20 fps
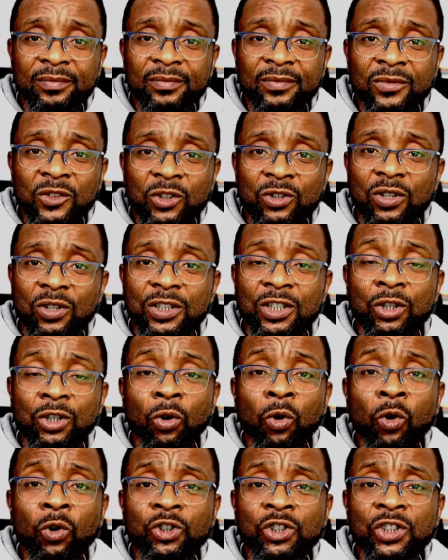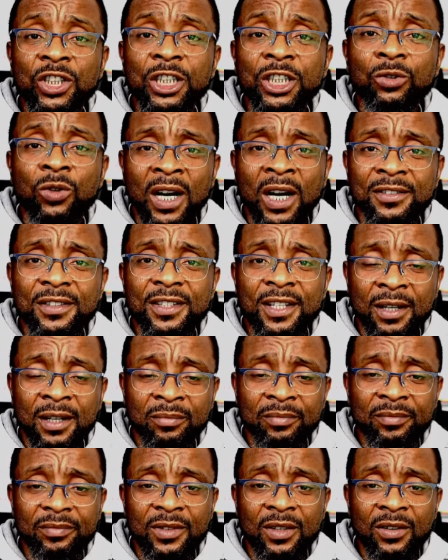Sorry, the old new anthem,
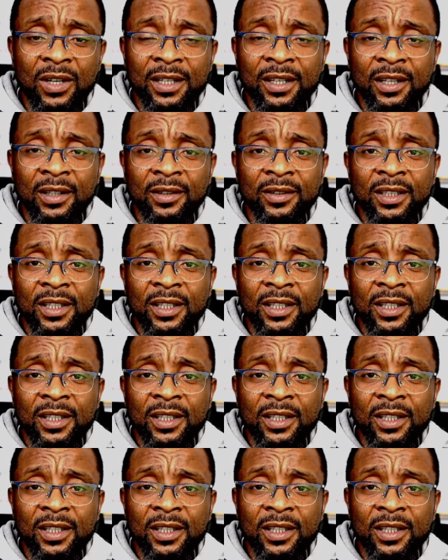rather.